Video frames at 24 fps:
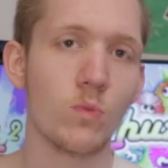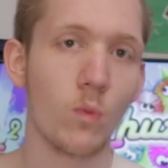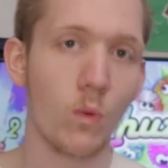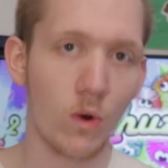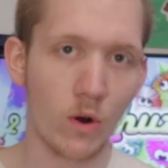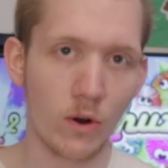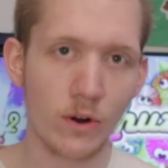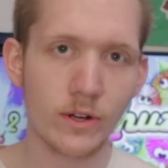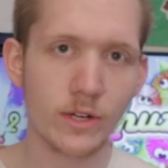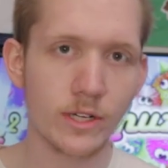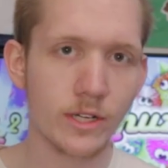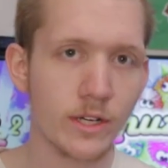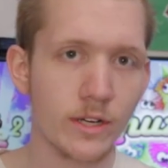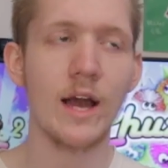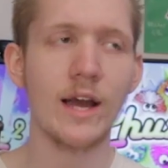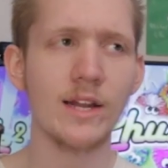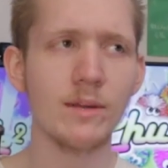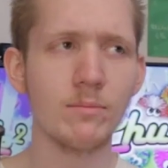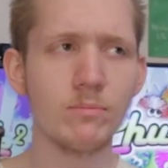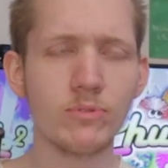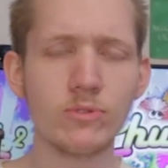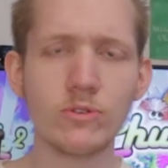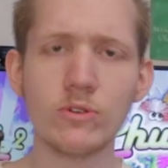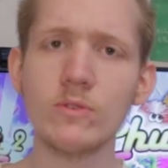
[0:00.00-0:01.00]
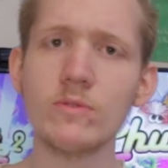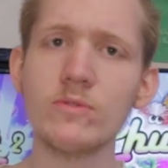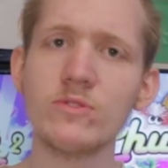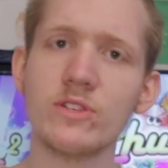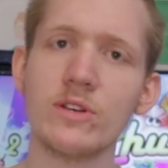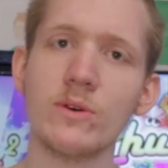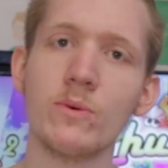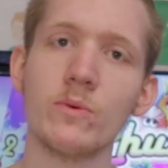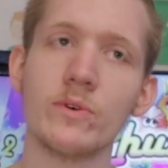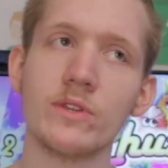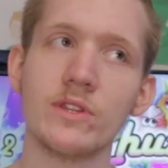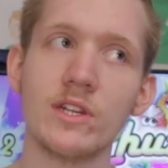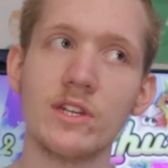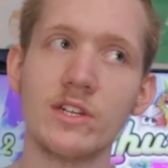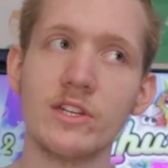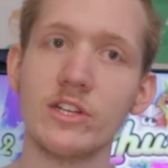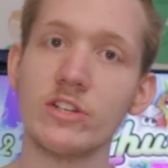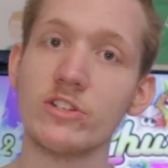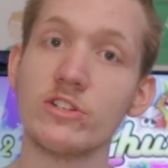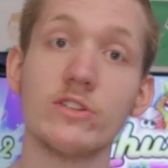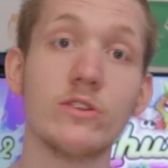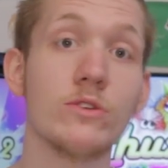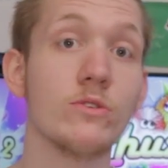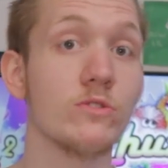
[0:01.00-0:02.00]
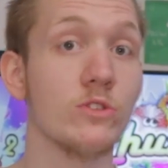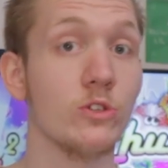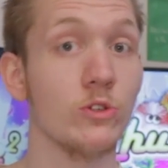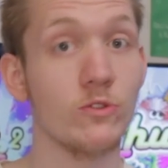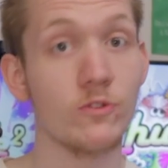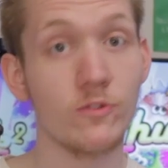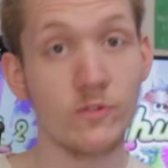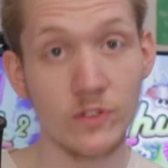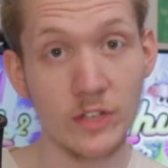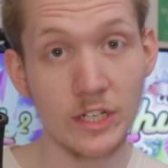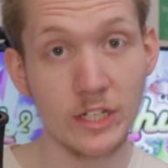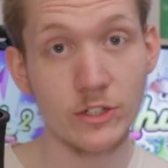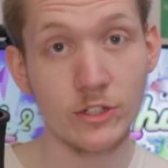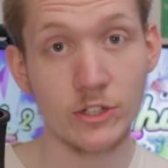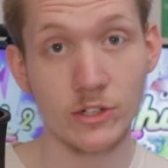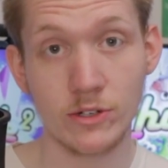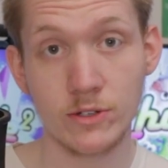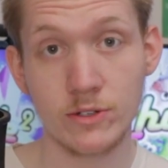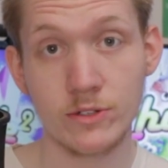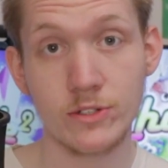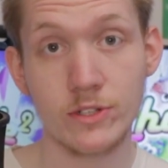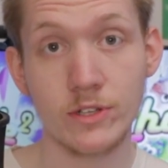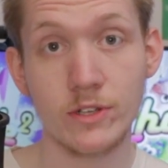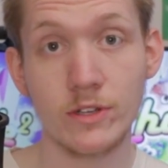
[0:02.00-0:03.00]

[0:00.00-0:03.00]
work and improves it with additional new features.